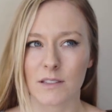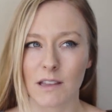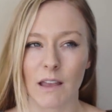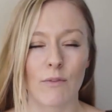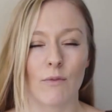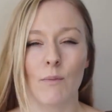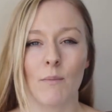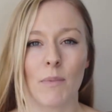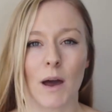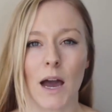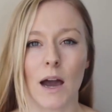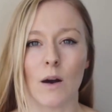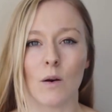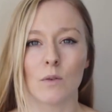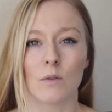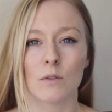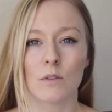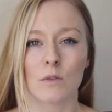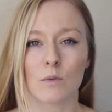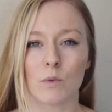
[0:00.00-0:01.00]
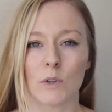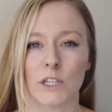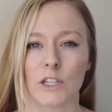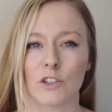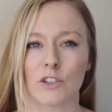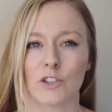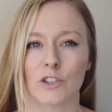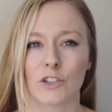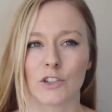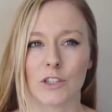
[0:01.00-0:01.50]
7 pounds,
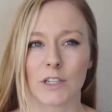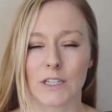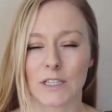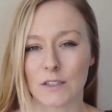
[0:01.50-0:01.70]
which